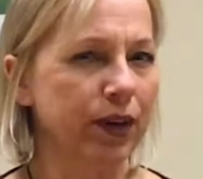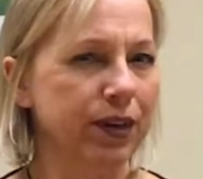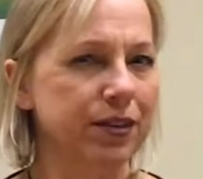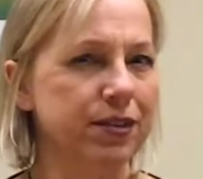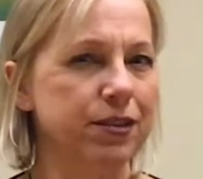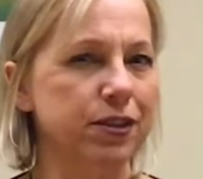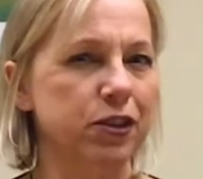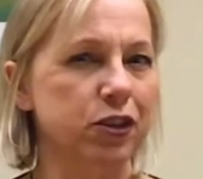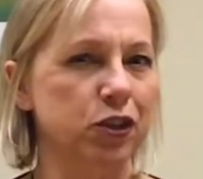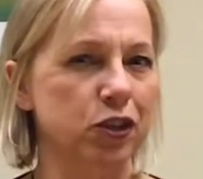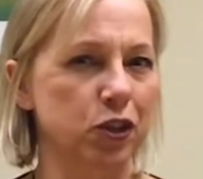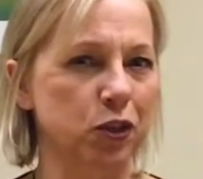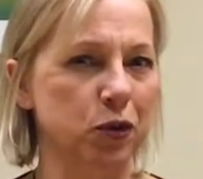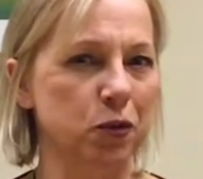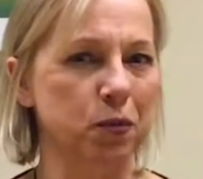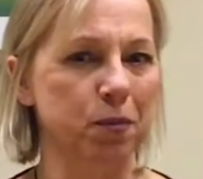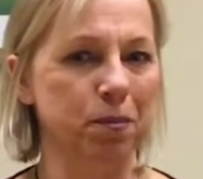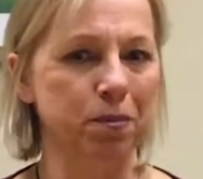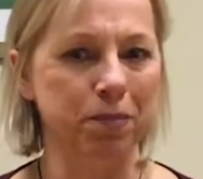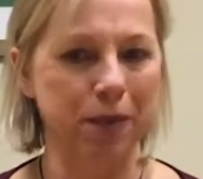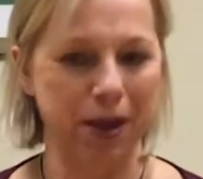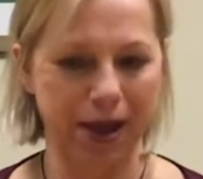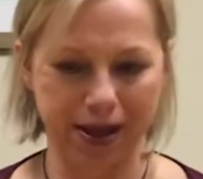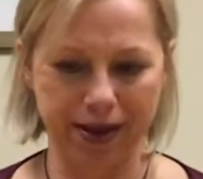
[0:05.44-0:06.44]
does a shoe
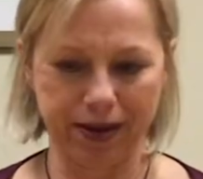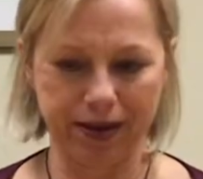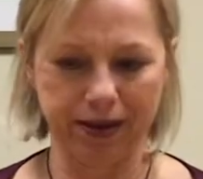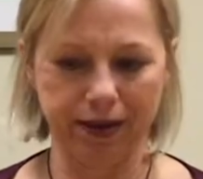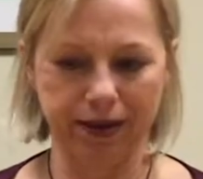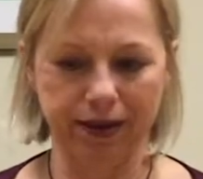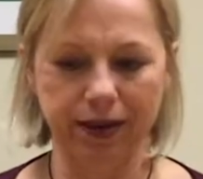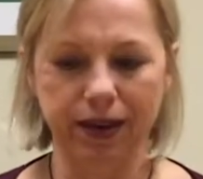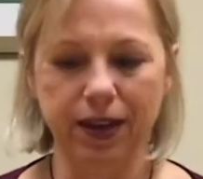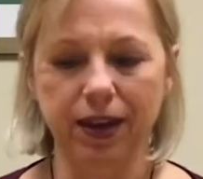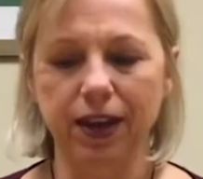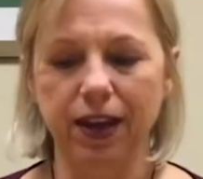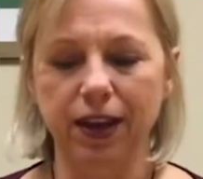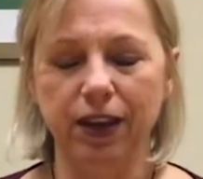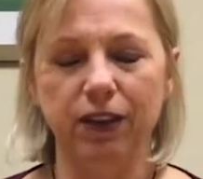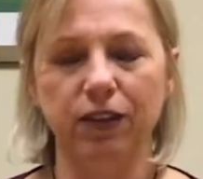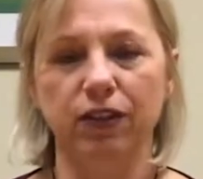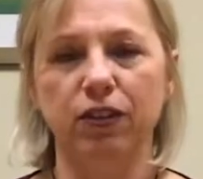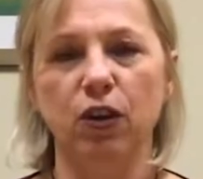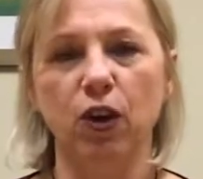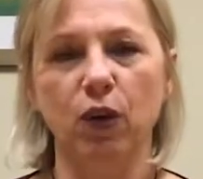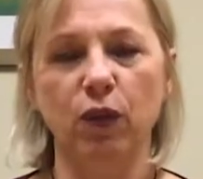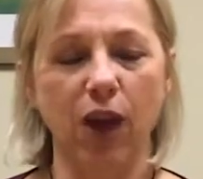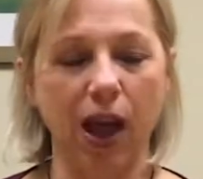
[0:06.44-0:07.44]
bend?
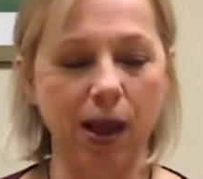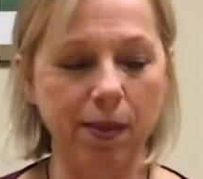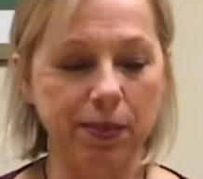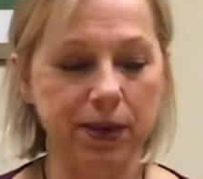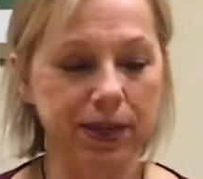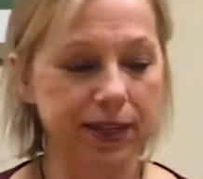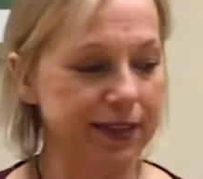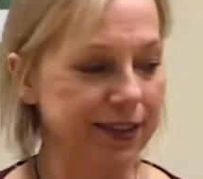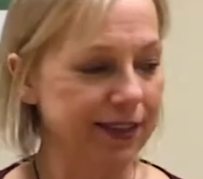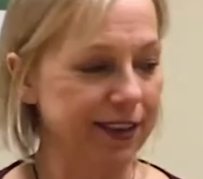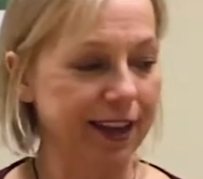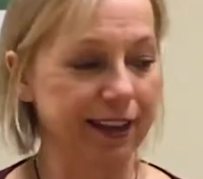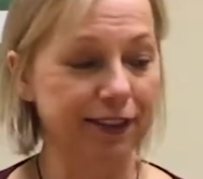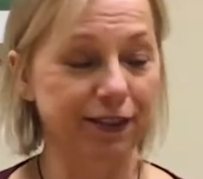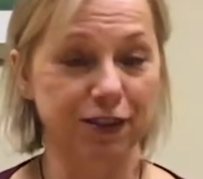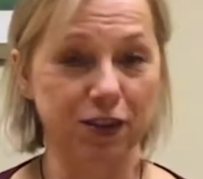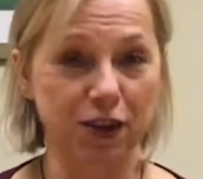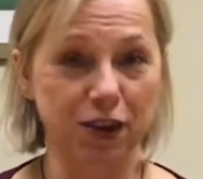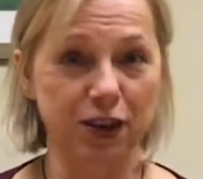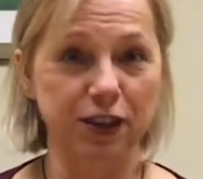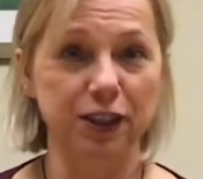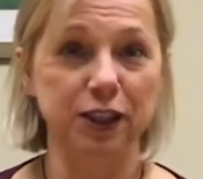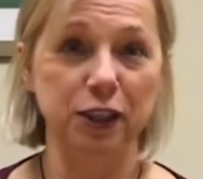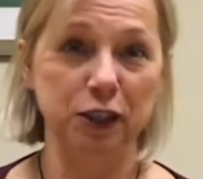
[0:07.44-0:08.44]
So I'm going to test
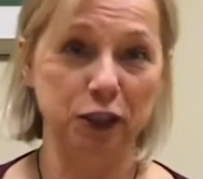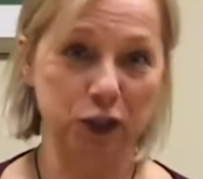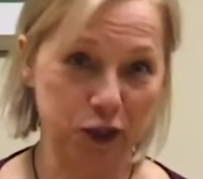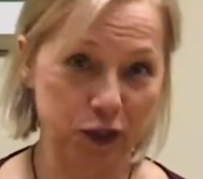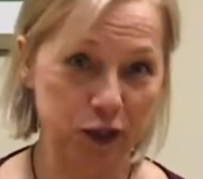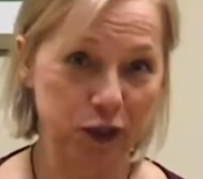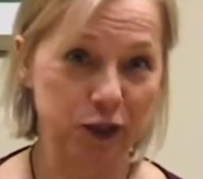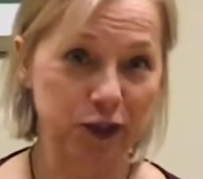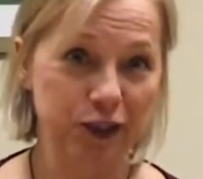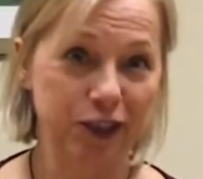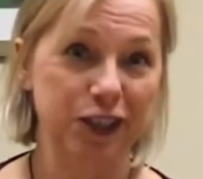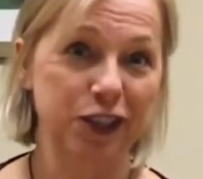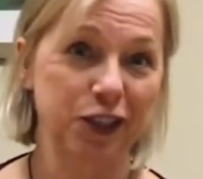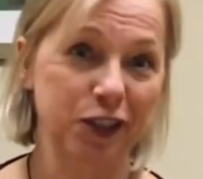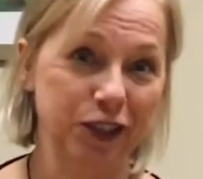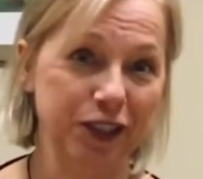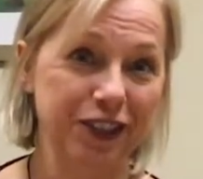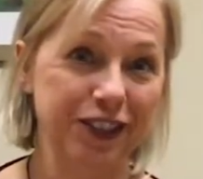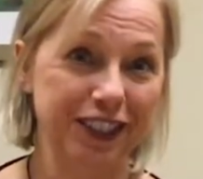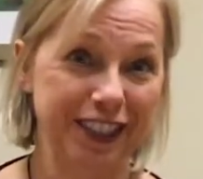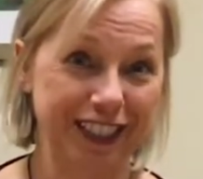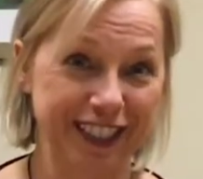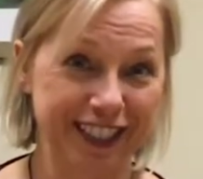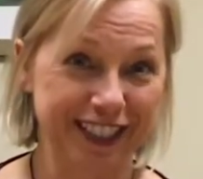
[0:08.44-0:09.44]
all these shoes and you'll
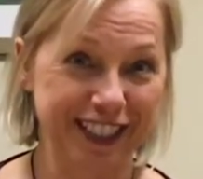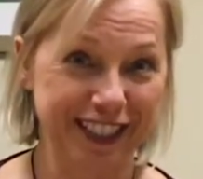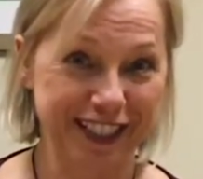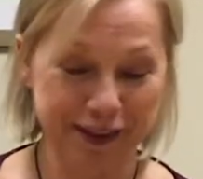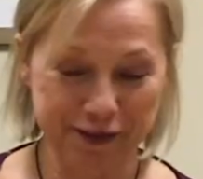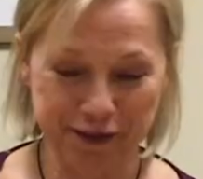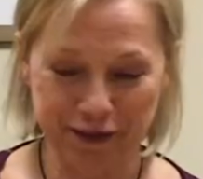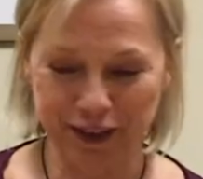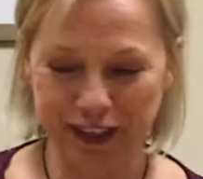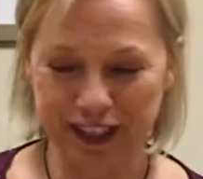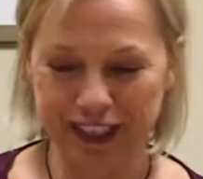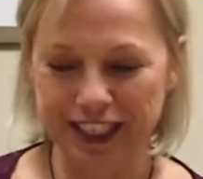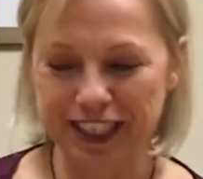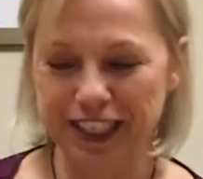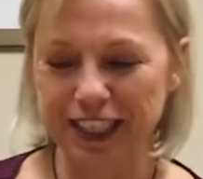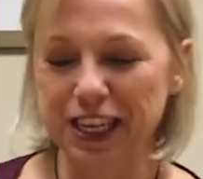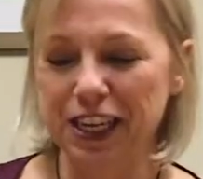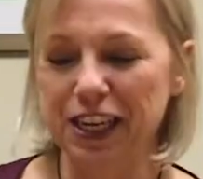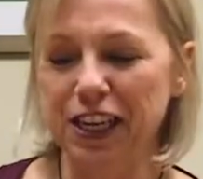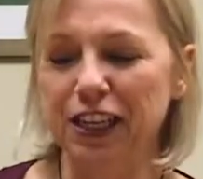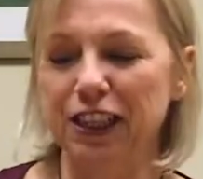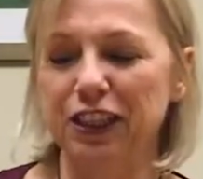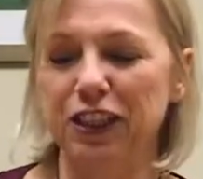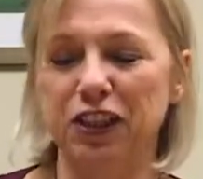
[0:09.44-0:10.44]
see the difference.
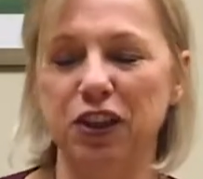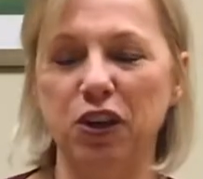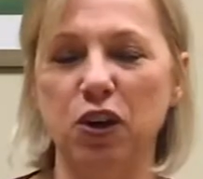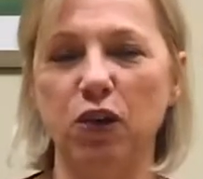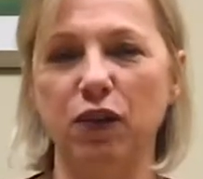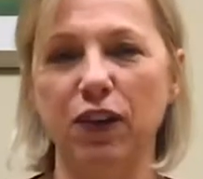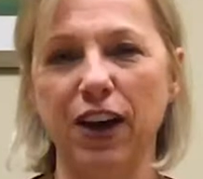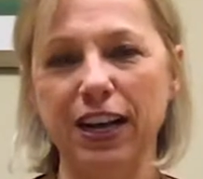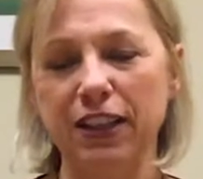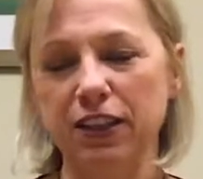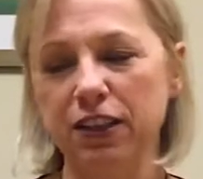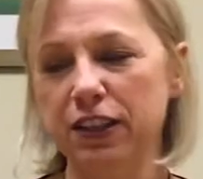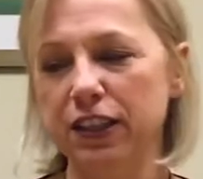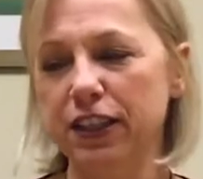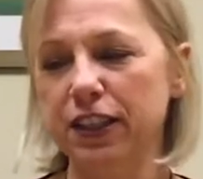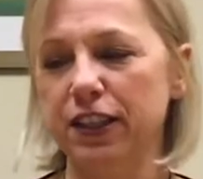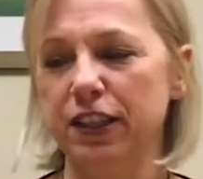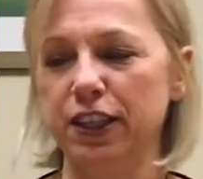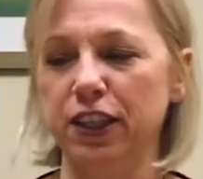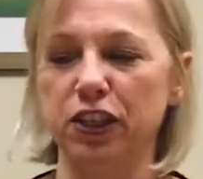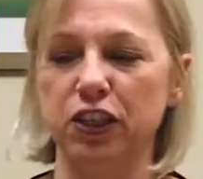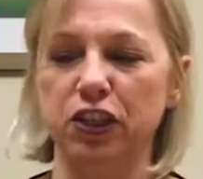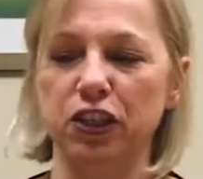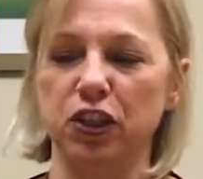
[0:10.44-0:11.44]
So if I look at
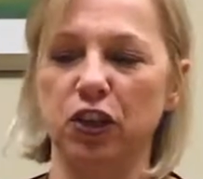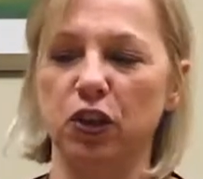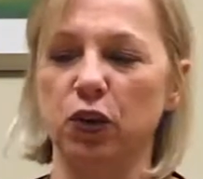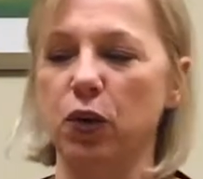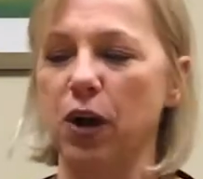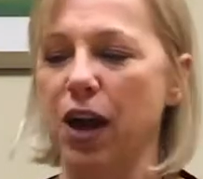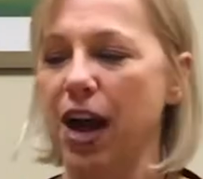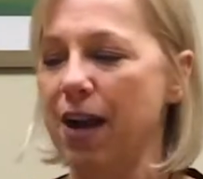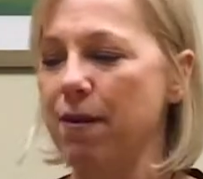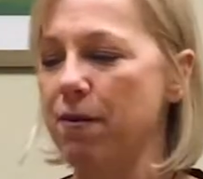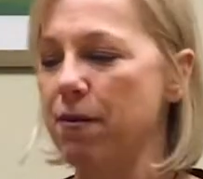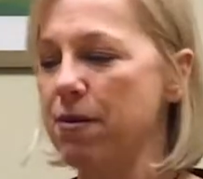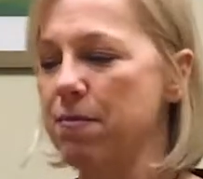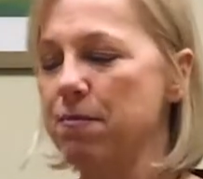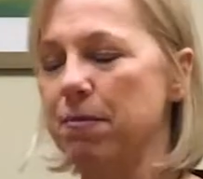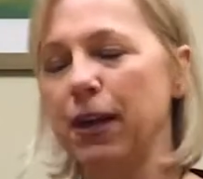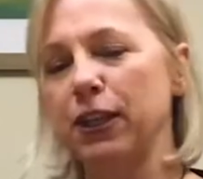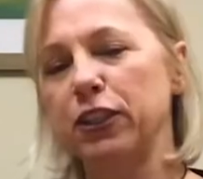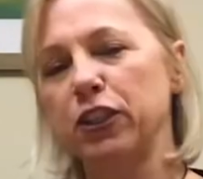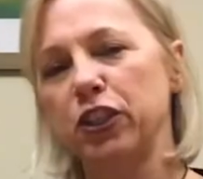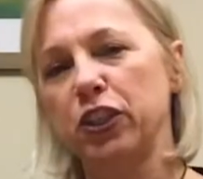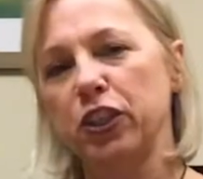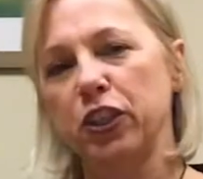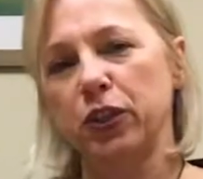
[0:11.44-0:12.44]
this shoe, I want my
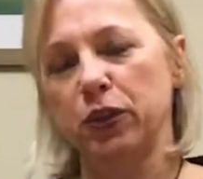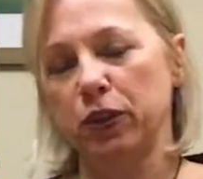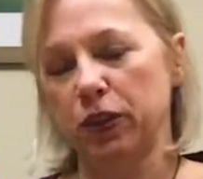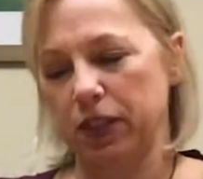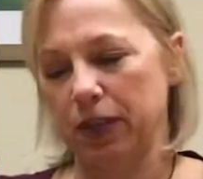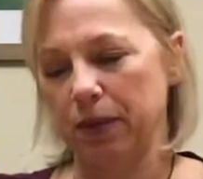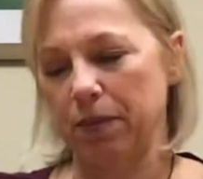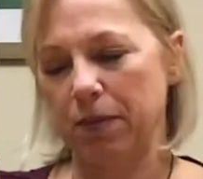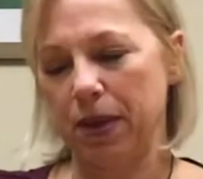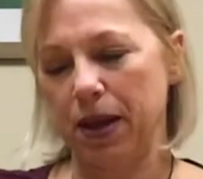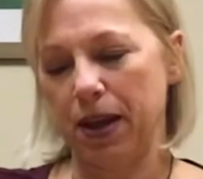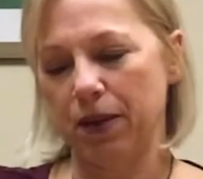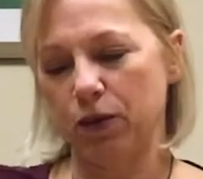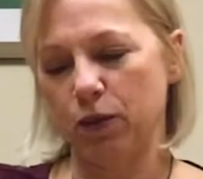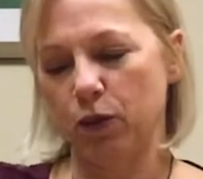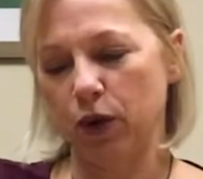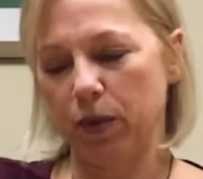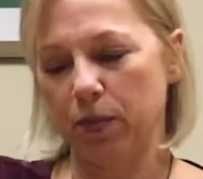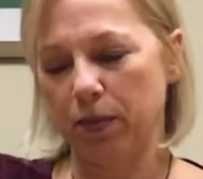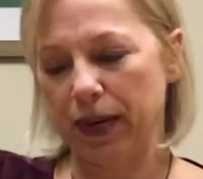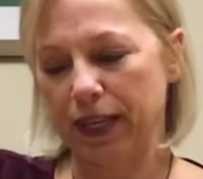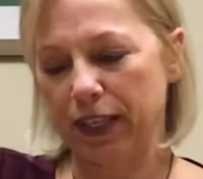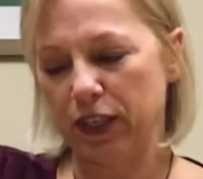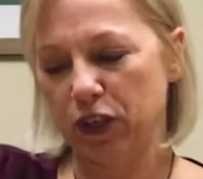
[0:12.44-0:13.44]
shoe to bend where
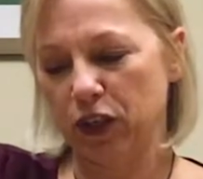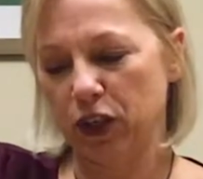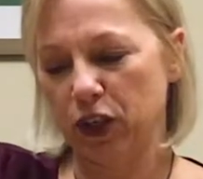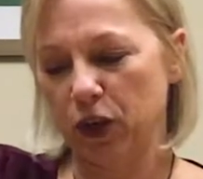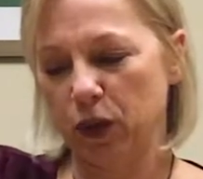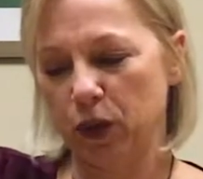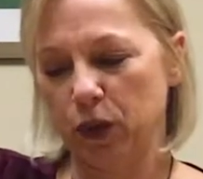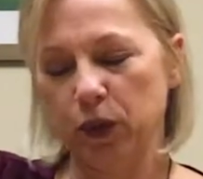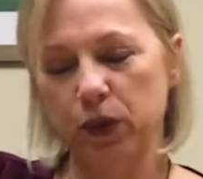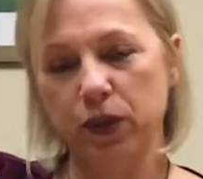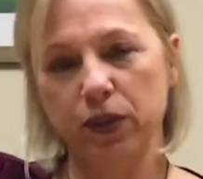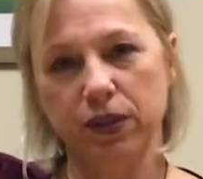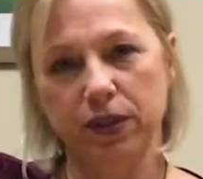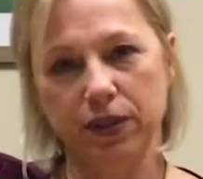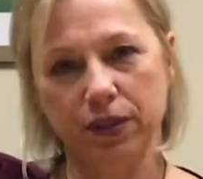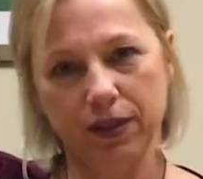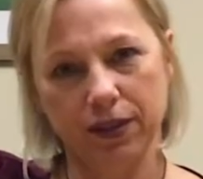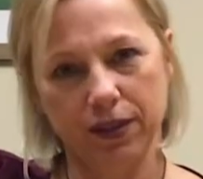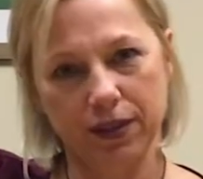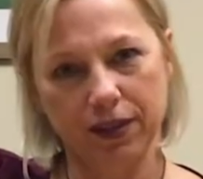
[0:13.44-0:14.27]
my toes